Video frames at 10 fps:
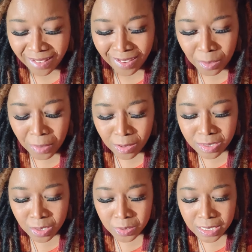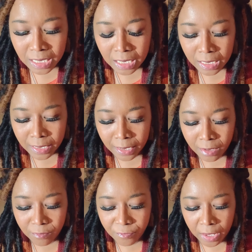I'm also seeing
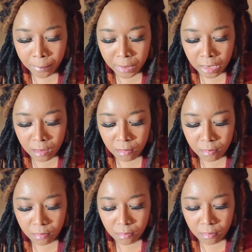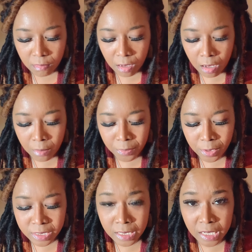that family,
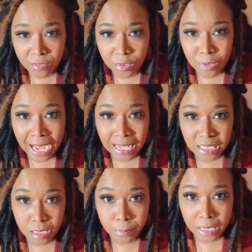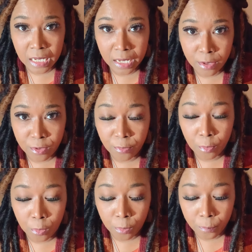there's a need for you guys to be
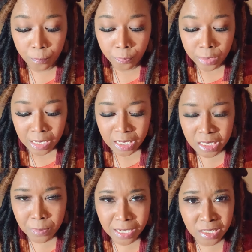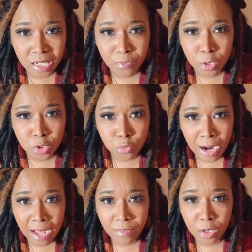careful, especially if you're
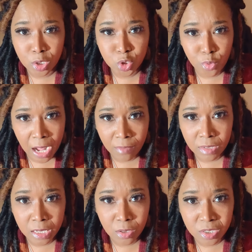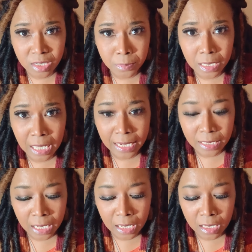driving or traveling or something like
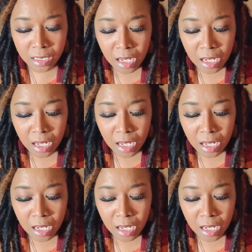that.